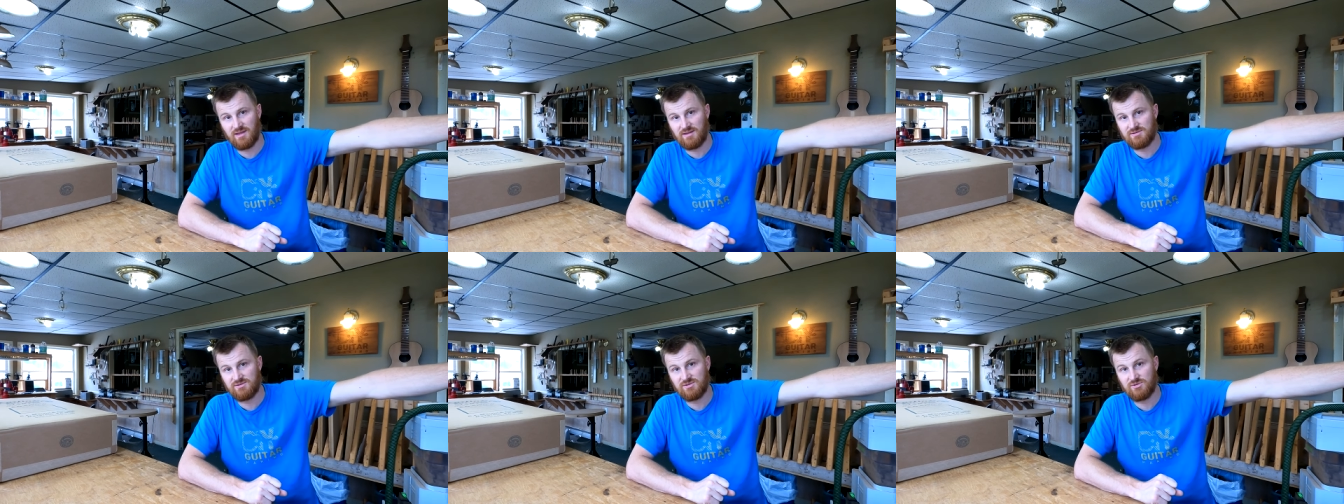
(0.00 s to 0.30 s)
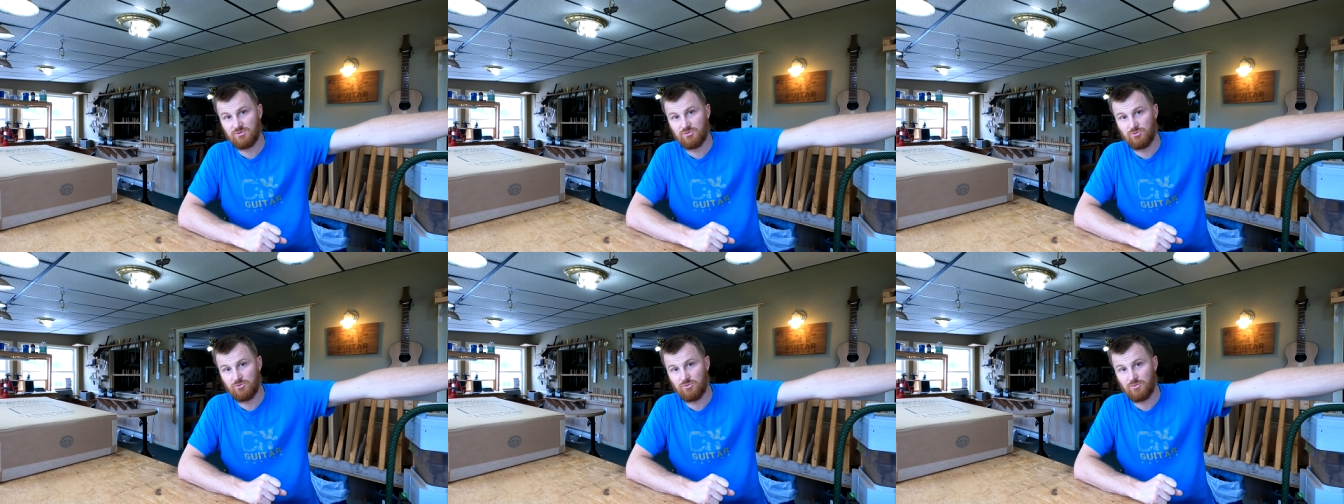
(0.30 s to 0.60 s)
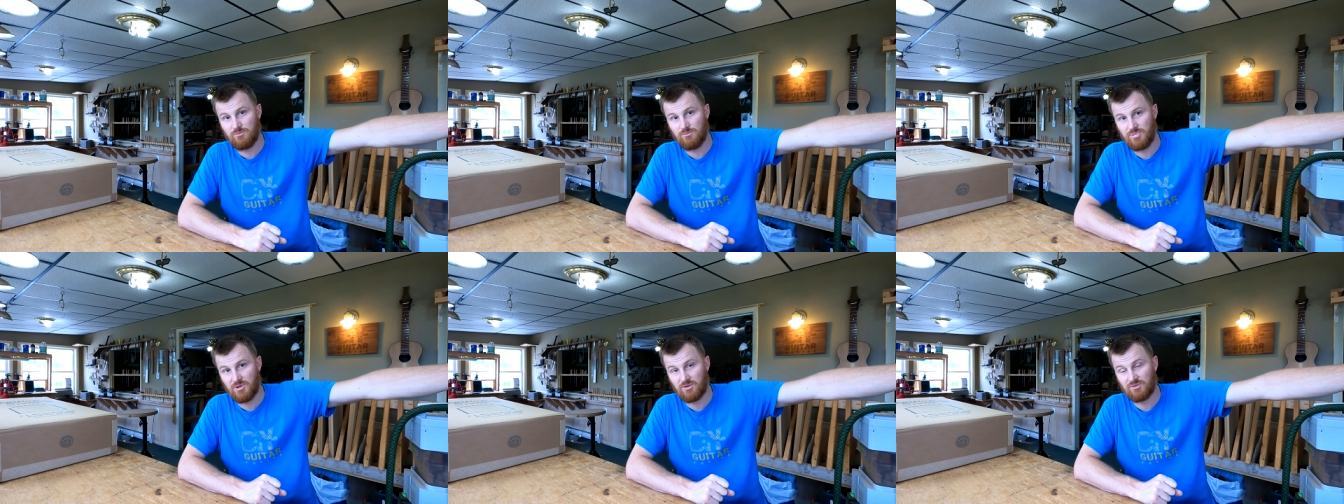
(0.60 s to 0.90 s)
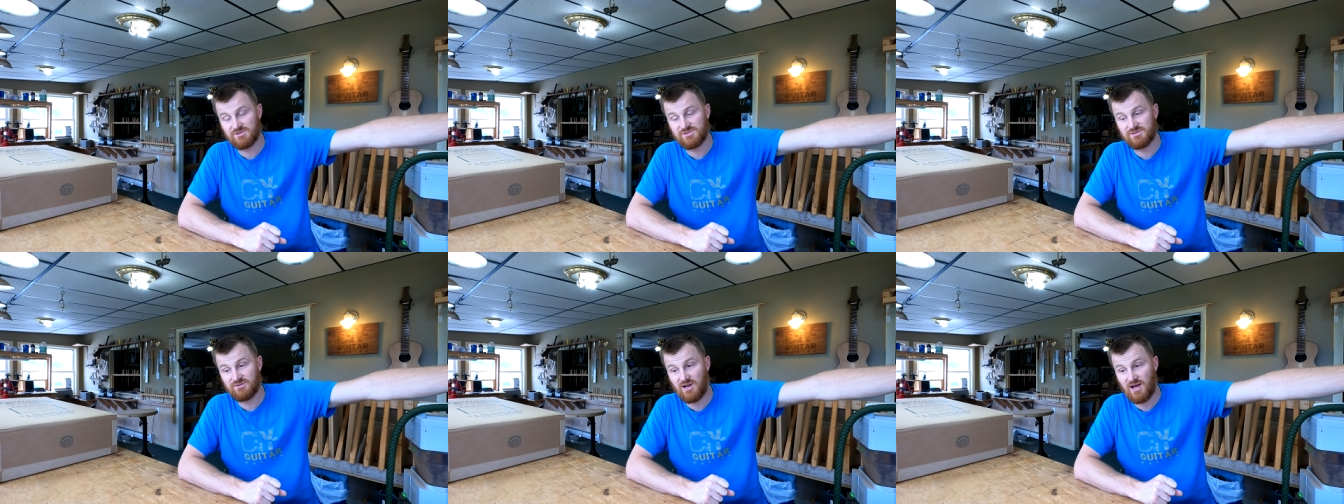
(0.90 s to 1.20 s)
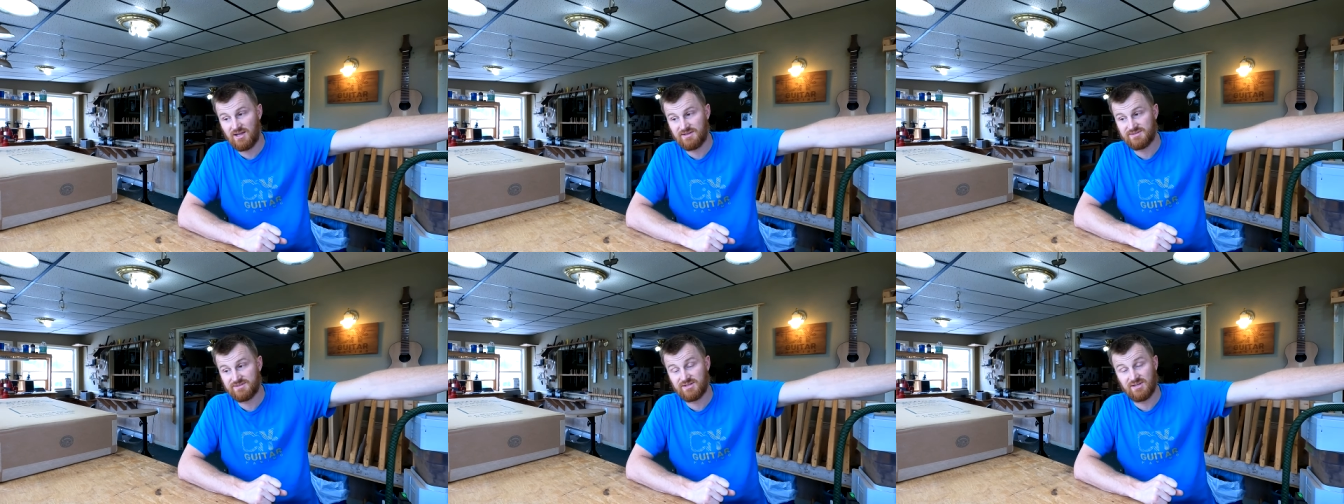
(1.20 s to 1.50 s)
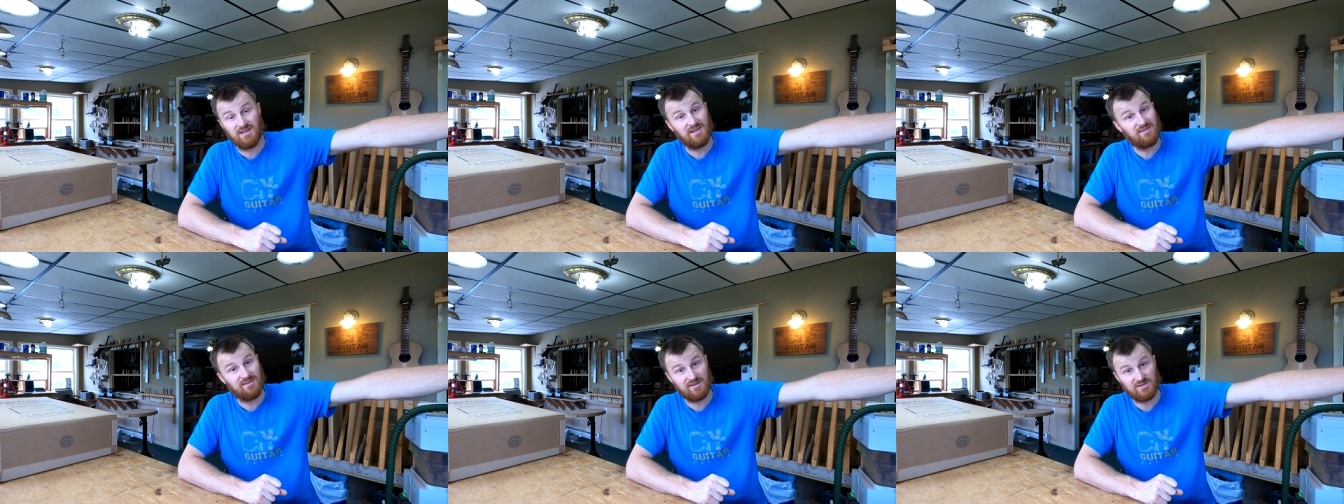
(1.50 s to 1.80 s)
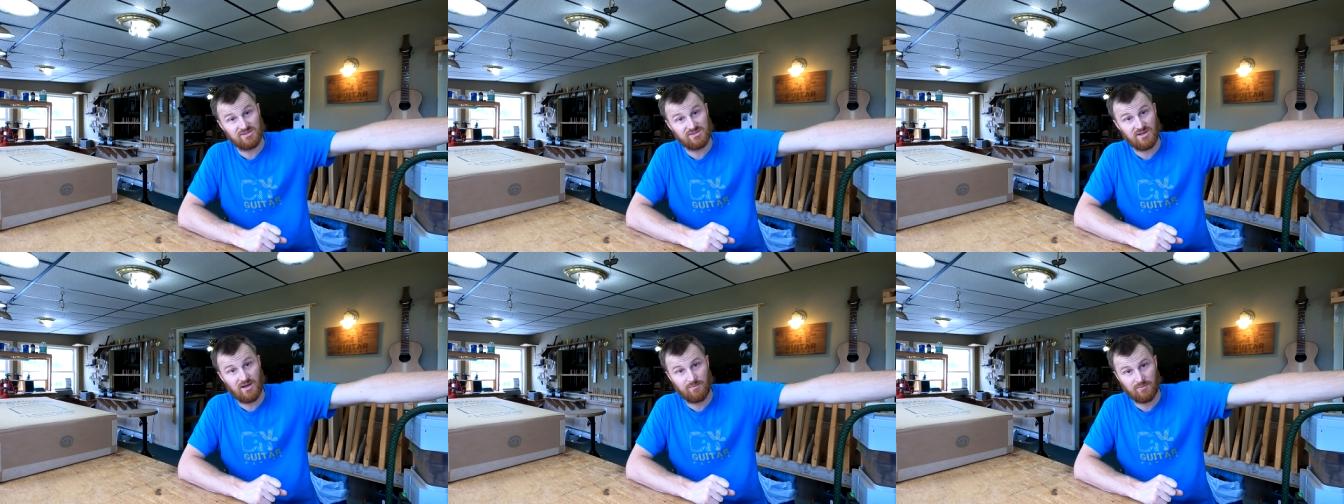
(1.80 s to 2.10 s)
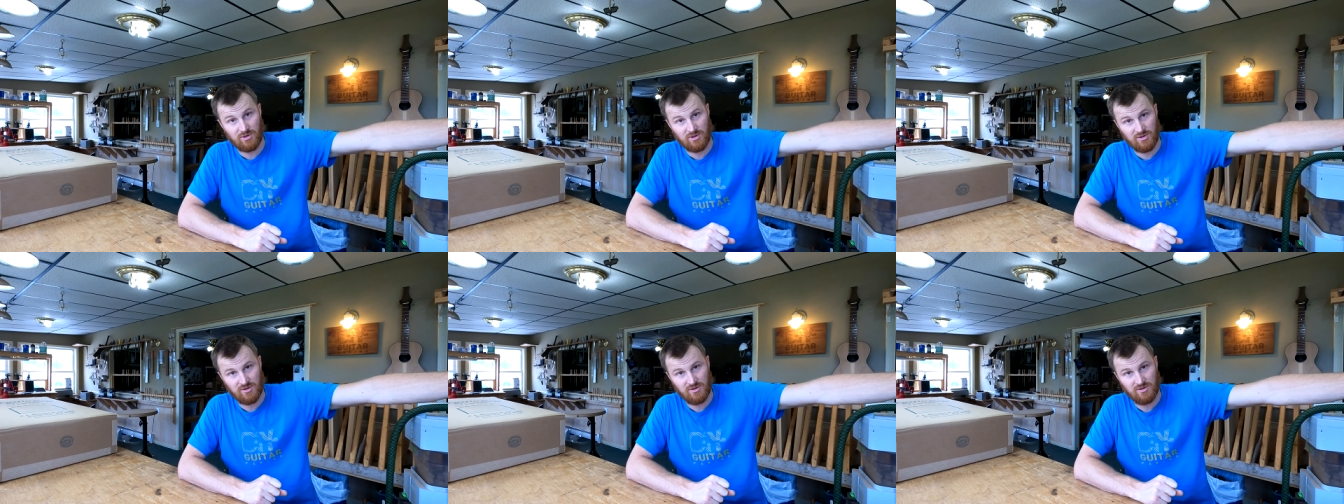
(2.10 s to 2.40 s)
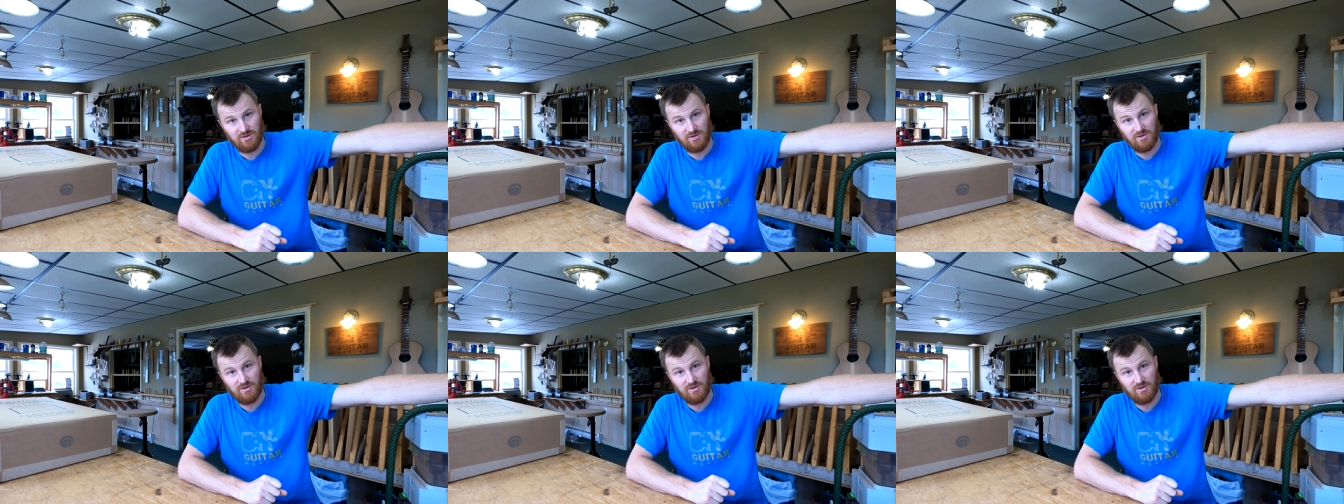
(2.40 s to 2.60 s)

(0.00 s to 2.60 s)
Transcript: then two build slots in the summer.